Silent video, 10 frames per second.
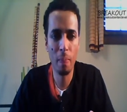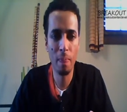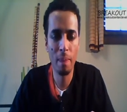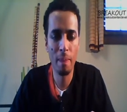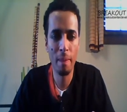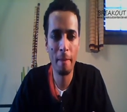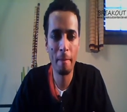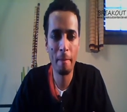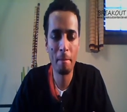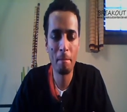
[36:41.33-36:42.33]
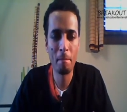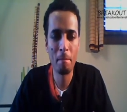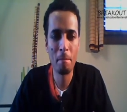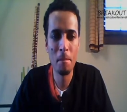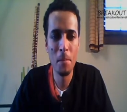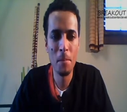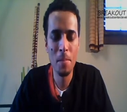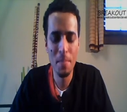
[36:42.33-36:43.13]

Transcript: No one is speaking in this clip.